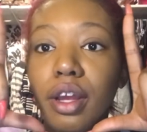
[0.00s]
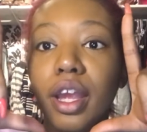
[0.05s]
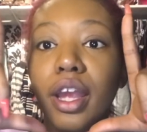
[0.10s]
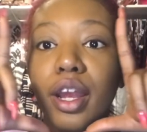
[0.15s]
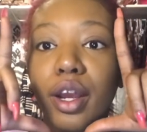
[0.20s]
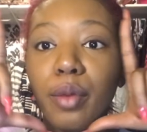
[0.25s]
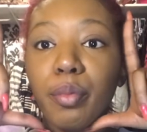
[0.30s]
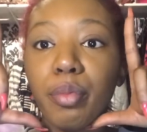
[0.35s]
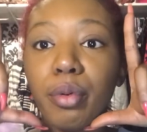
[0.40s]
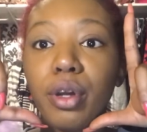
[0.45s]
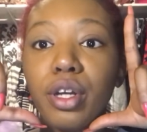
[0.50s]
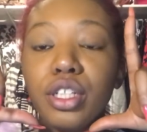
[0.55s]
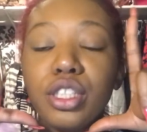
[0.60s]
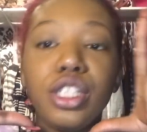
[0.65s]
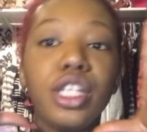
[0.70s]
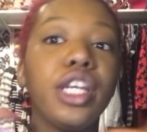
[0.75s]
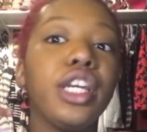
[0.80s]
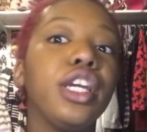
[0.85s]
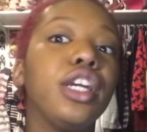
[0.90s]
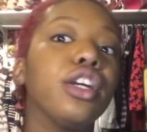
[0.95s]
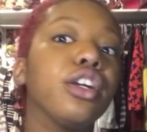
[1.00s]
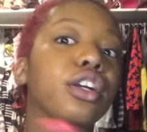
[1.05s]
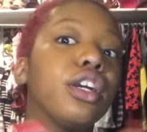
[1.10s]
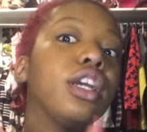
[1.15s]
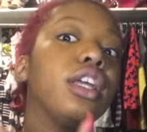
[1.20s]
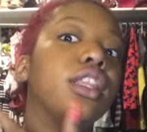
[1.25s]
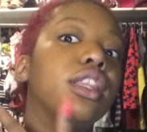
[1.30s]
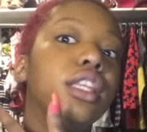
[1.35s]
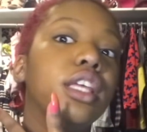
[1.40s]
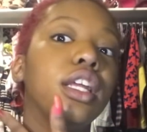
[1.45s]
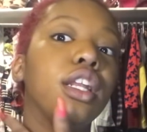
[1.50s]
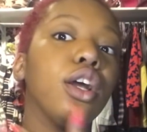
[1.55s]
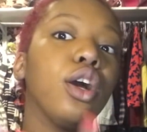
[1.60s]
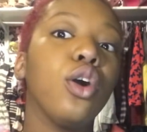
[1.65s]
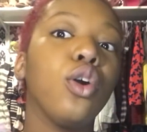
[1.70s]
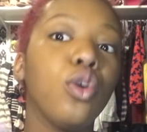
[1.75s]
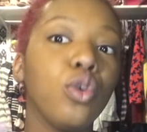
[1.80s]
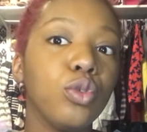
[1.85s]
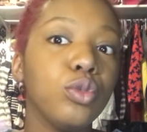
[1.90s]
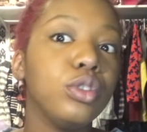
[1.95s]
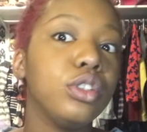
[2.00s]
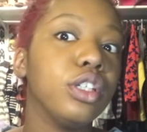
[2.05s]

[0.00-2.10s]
airbrushed here and then a whole